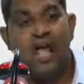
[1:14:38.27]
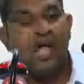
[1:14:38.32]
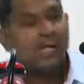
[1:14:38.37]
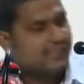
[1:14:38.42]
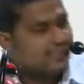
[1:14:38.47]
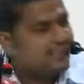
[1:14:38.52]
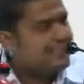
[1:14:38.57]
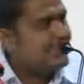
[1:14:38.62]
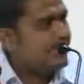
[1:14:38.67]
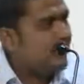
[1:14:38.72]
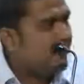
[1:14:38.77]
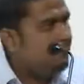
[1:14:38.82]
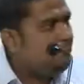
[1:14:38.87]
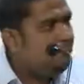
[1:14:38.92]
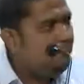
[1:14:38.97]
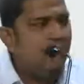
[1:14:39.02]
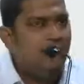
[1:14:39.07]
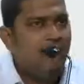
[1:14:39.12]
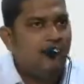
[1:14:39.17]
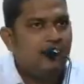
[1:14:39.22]

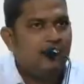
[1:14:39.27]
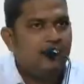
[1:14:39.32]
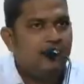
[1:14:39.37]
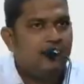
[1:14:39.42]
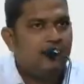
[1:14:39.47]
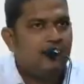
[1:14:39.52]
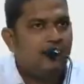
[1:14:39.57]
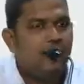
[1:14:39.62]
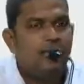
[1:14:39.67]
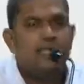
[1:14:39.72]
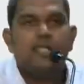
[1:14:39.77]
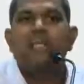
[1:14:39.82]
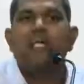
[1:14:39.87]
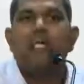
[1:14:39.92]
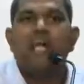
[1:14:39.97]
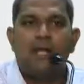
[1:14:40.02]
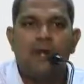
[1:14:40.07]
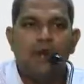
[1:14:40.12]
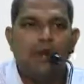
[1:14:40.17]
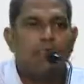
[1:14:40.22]
Some part
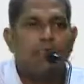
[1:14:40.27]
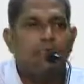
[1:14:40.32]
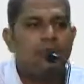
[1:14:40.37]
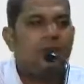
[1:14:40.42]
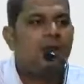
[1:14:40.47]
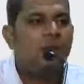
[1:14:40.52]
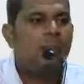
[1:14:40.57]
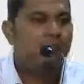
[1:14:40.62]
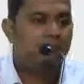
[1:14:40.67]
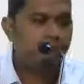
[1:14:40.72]
cannot be